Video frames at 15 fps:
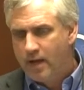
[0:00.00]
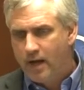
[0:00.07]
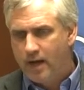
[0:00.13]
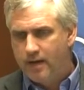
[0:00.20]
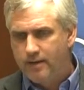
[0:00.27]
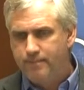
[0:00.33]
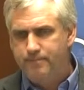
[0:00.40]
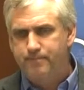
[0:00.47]

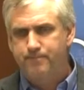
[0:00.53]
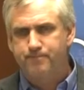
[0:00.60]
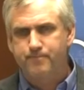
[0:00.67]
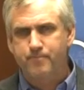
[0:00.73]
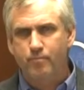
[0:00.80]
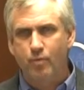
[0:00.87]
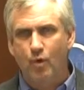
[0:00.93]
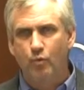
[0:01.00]
Um,
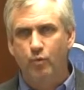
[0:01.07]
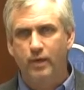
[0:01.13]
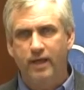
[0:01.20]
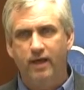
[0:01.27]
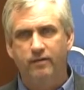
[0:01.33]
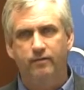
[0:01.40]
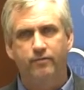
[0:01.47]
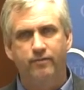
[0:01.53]

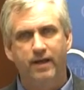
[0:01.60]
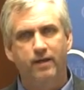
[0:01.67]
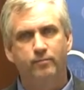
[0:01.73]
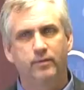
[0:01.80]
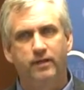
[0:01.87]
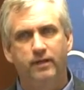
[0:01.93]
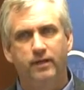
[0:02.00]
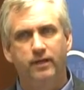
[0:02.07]
we had a
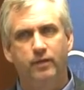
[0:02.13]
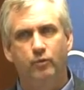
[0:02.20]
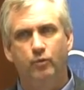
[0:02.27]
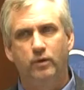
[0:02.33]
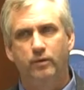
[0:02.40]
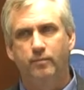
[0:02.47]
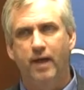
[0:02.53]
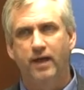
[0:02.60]
family in
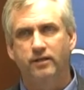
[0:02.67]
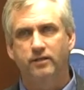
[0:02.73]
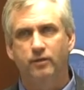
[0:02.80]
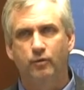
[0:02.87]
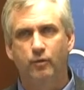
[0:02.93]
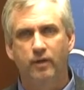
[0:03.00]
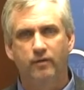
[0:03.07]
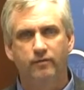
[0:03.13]
Wilmette.
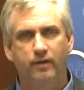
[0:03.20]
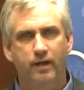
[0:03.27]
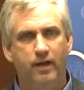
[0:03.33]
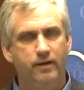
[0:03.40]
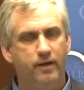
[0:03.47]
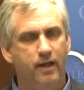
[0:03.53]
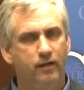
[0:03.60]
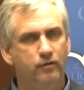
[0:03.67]
We have
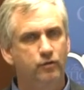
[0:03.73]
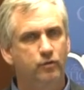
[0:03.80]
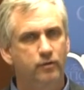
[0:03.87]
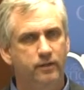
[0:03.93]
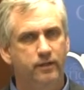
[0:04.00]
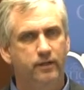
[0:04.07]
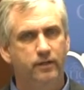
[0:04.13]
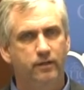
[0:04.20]
an
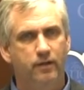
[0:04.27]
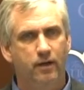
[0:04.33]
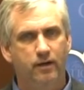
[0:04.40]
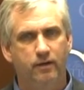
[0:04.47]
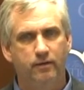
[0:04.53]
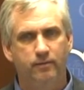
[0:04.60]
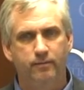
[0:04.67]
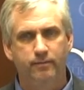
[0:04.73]
elderly
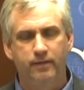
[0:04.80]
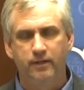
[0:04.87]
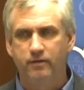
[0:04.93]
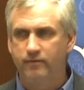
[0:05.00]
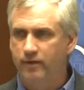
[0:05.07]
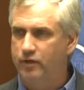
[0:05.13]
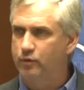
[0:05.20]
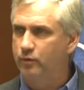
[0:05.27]
uh,
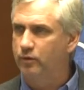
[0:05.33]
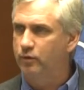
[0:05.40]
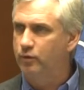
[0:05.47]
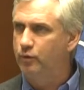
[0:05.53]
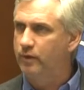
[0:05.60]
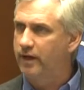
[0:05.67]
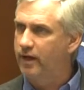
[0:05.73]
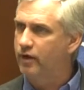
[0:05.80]
individual
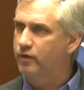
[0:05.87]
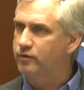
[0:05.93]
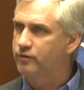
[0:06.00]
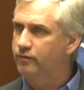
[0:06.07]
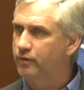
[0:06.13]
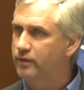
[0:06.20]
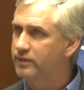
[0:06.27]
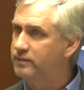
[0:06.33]
who cares
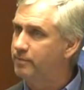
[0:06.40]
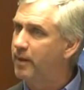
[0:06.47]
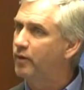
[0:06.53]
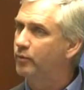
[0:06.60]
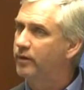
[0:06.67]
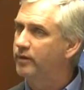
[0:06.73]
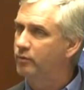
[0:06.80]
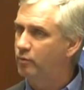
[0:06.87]
for his
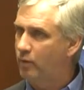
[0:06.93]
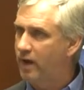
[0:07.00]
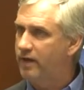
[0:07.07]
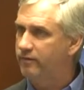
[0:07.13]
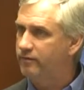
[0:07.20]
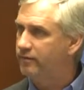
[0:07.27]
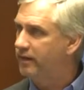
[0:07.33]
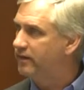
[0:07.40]
bedridden
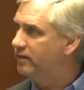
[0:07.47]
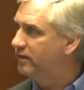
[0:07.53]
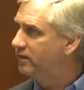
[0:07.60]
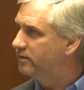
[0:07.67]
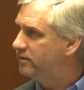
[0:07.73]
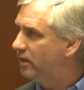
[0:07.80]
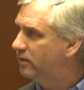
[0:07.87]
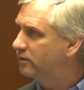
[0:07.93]
wife and
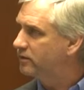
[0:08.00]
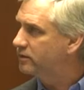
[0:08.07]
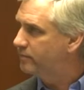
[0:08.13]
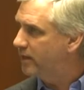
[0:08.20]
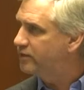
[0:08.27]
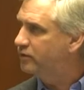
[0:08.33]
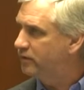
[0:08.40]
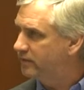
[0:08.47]
adult
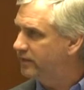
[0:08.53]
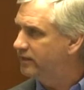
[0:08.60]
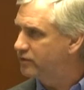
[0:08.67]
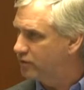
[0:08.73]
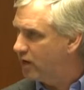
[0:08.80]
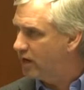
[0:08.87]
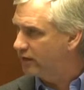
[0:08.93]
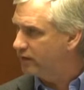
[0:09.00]
special
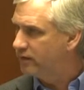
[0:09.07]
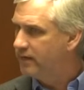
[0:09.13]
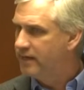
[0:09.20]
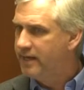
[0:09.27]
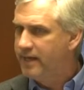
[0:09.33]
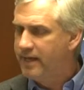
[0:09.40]
needs daughter.